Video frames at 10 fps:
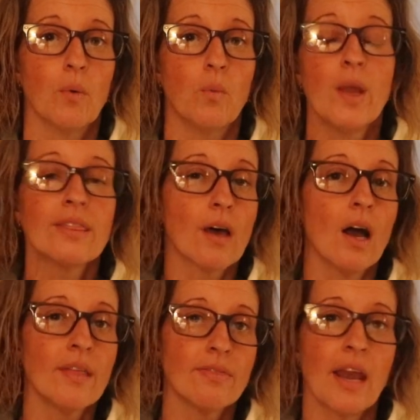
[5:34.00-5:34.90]
we
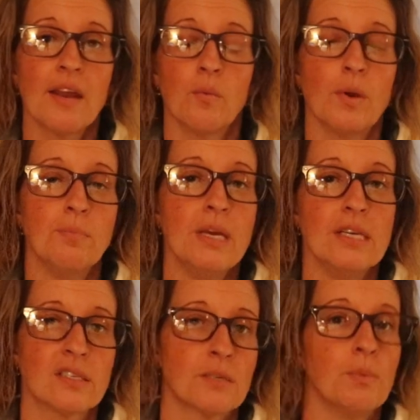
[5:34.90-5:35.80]
thought that it would be
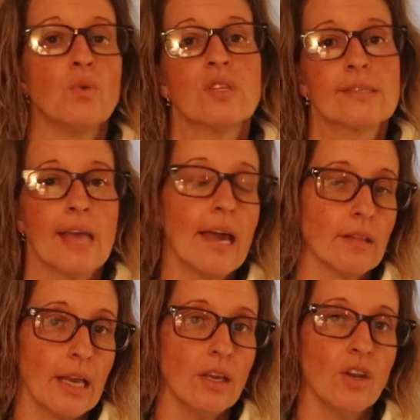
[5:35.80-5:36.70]
smooth
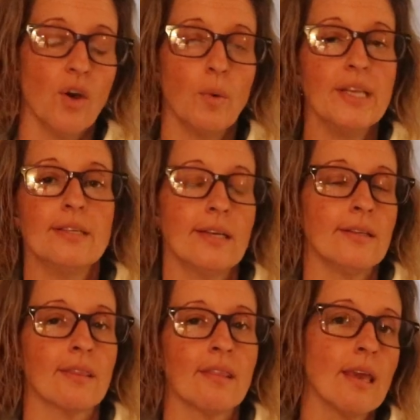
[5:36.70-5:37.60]
sailing. You know, we
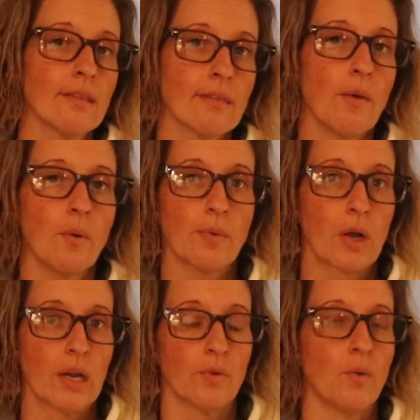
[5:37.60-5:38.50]
didn't think that we were
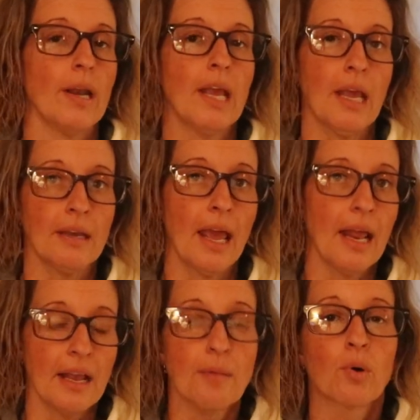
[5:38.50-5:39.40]
gonna run into
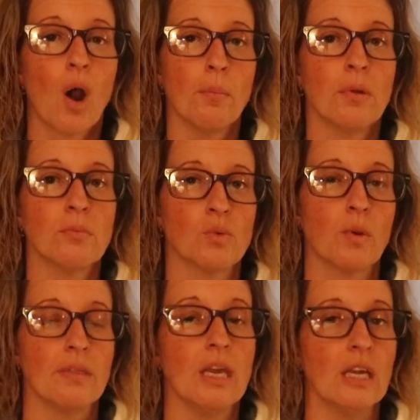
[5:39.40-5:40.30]
any problems
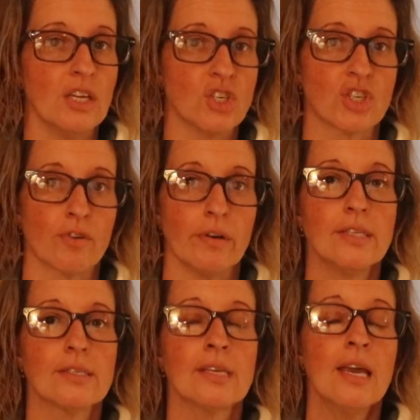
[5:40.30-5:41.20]
with the
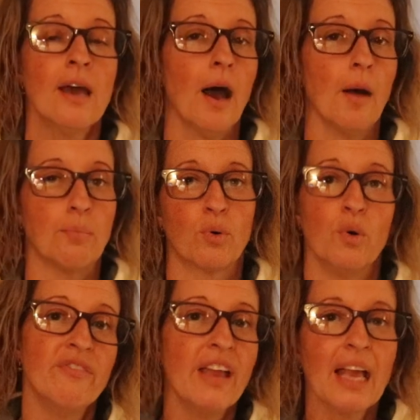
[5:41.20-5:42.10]
insurance
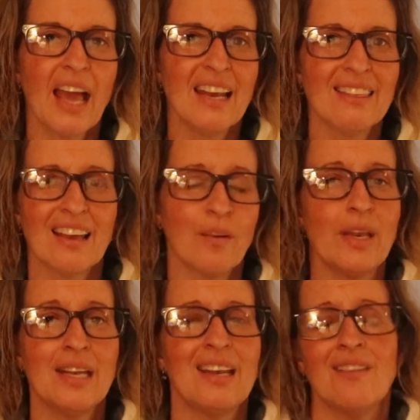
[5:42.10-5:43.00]
approving anything. We
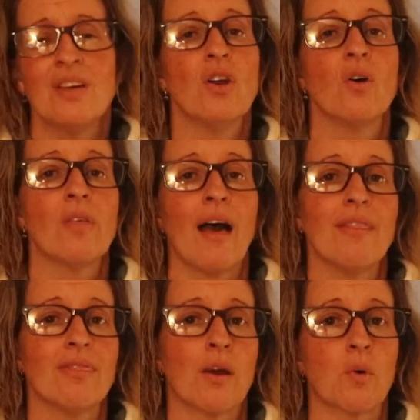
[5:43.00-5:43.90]
didn't even know
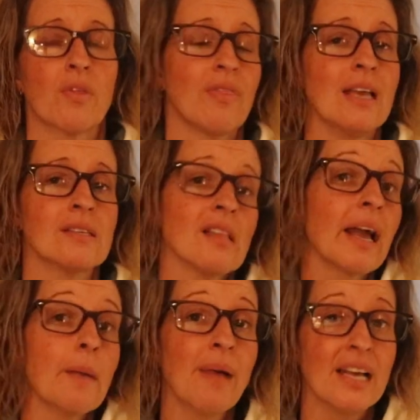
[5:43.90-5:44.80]
that there were things
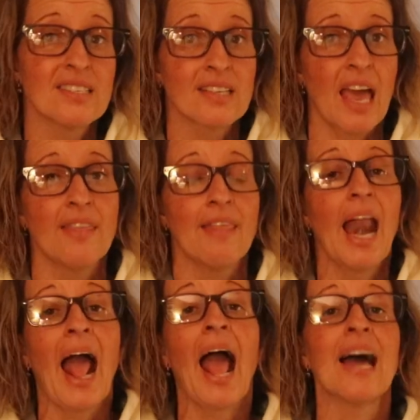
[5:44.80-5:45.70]
like a PET scan that
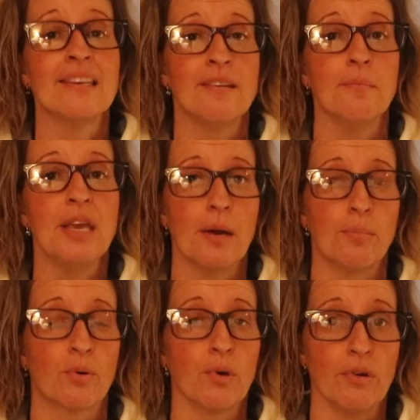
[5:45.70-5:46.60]
had to be
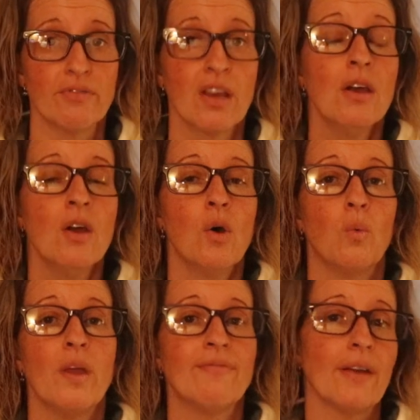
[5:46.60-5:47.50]
approved.
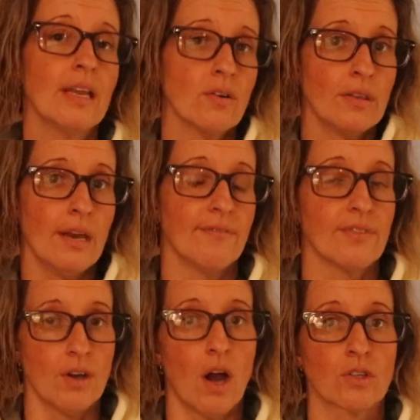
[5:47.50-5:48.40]
We figured that if
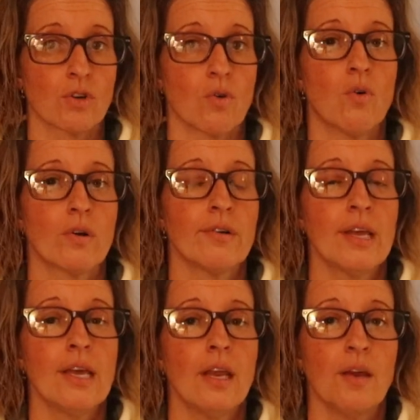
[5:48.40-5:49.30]
the doctor ordered
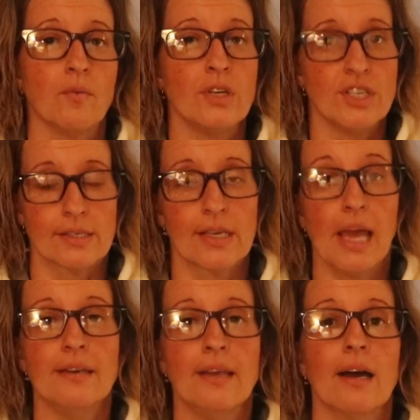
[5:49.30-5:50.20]
it, it would just
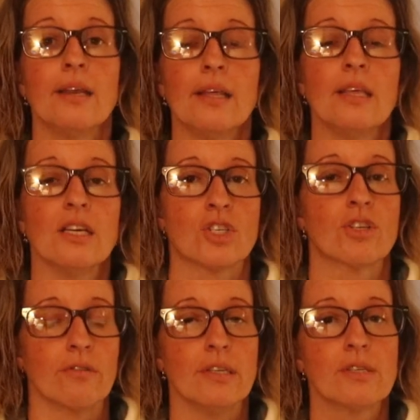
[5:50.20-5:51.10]
get done and the
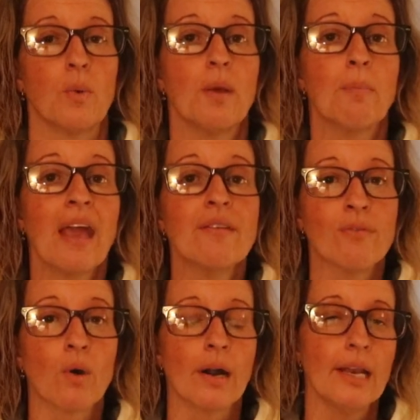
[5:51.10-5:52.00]
insurance would pay
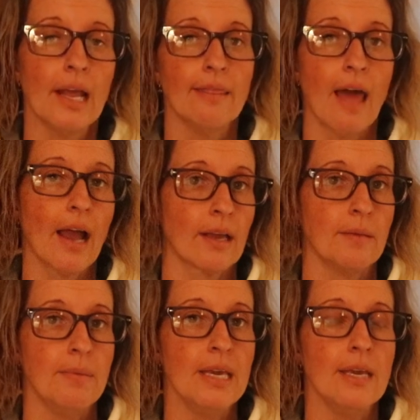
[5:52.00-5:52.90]
for it, and that
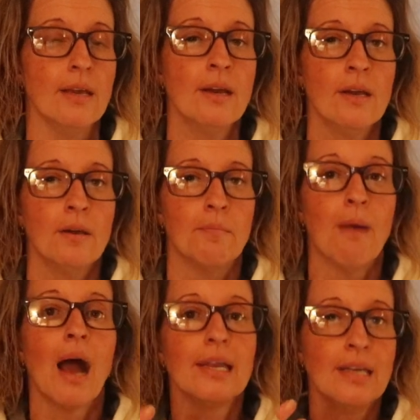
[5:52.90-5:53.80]
could be
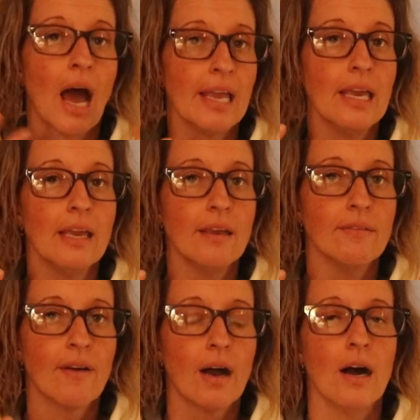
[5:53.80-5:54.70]
my
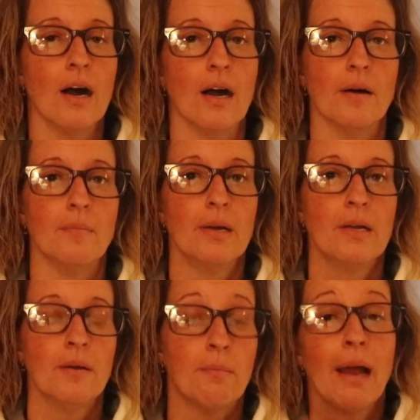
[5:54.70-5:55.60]
naive,
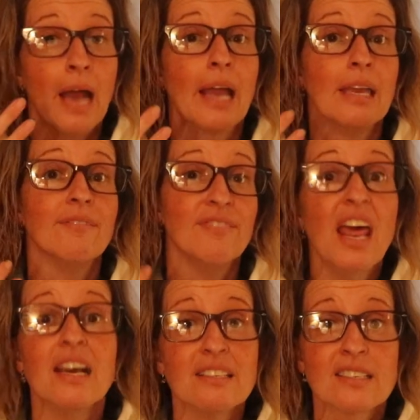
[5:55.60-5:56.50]
my
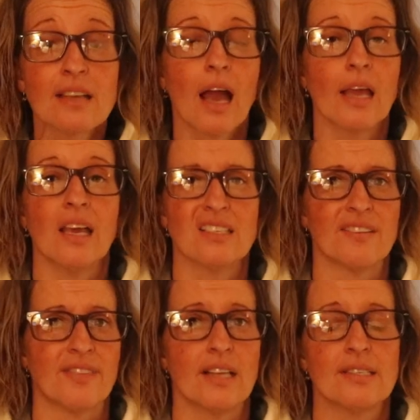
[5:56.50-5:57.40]
naiveness, I guess,
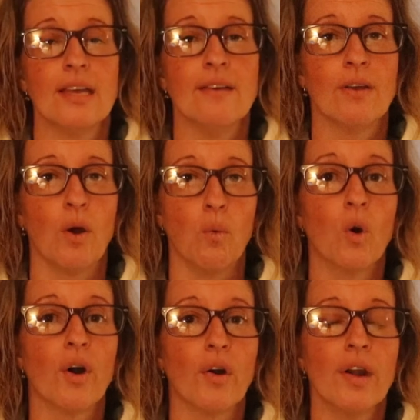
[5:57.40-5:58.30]
if that's even a
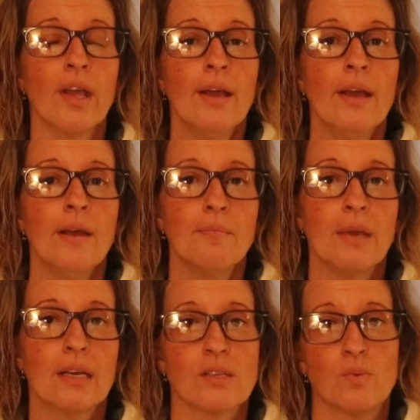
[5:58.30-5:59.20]
word,
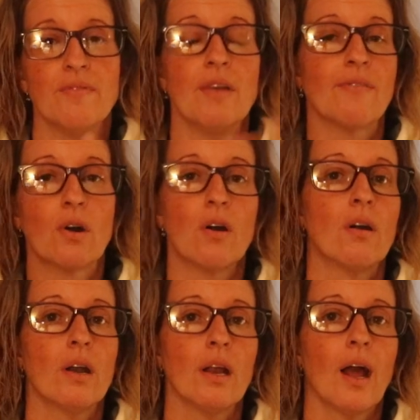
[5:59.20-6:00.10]
because we've never,
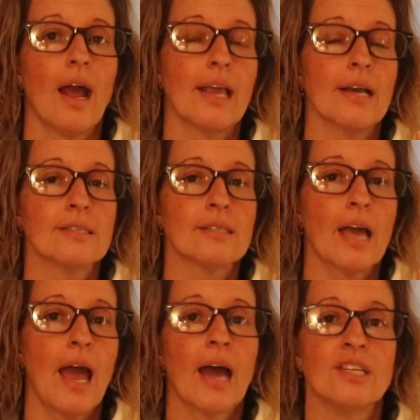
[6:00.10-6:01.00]
I guess,
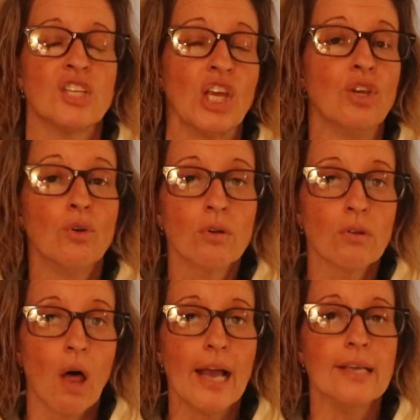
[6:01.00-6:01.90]
had to
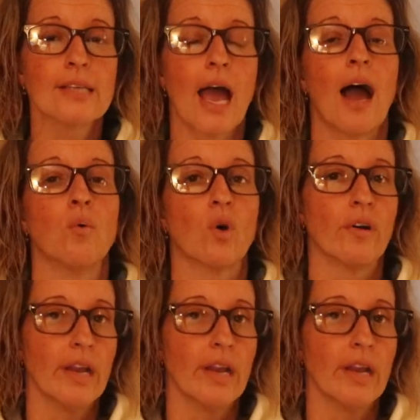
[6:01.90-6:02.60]
utilize our